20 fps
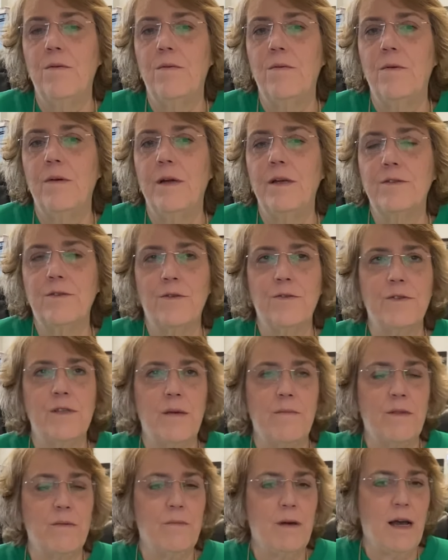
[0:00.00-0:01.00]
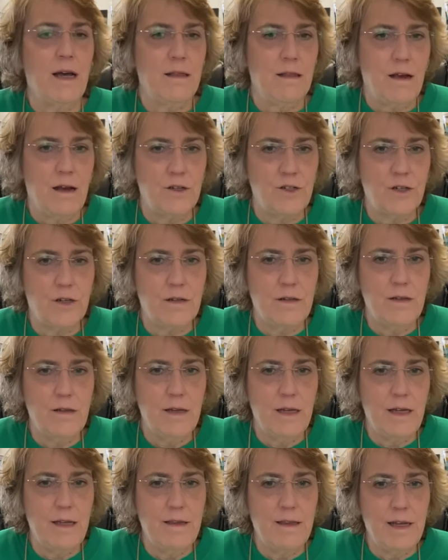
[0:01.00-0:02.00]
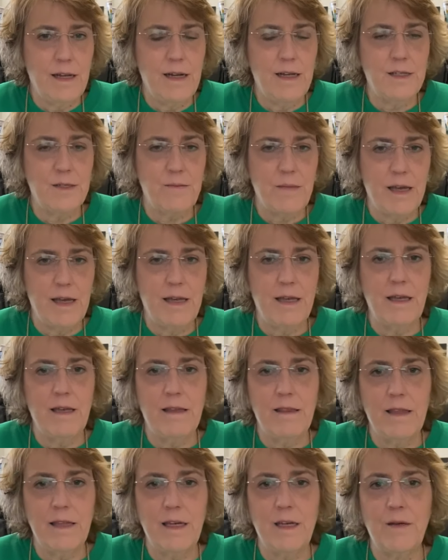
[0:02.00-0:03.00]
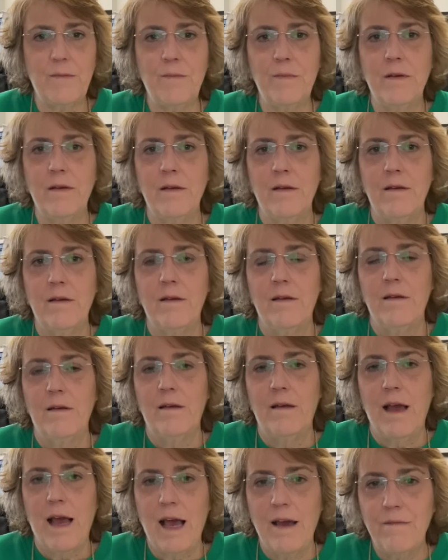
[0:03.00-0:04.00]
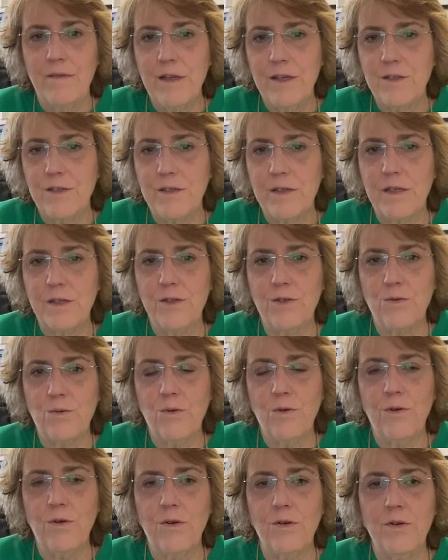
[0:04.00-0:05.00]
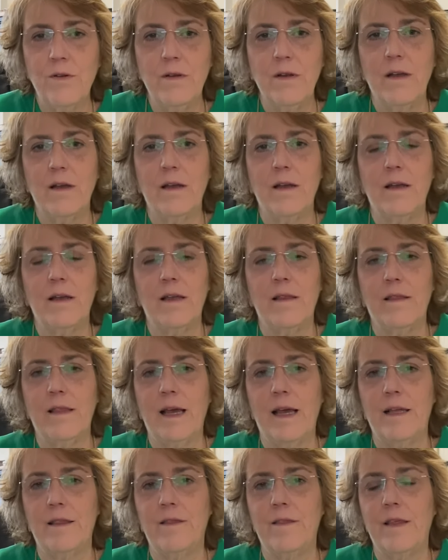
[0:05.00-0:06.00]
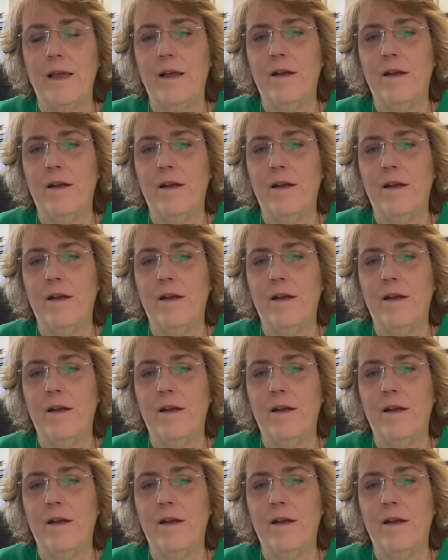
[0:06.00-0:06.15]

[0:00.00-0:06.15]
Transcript: Is there something biologically that is making them have this disorder, that